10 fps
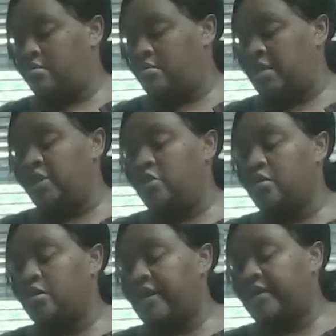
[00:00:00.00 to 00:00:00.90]
And you
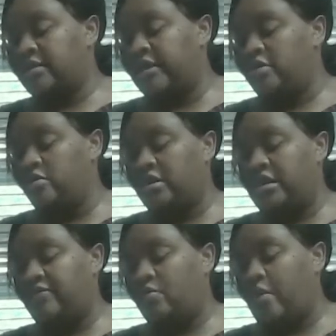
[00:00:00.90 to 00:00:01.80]
can, like I said, you can
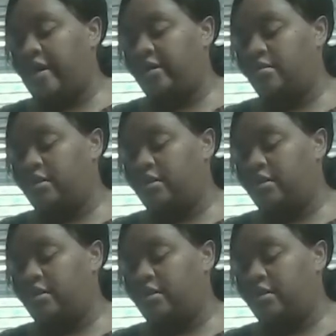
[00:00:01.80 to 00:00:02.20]
even wait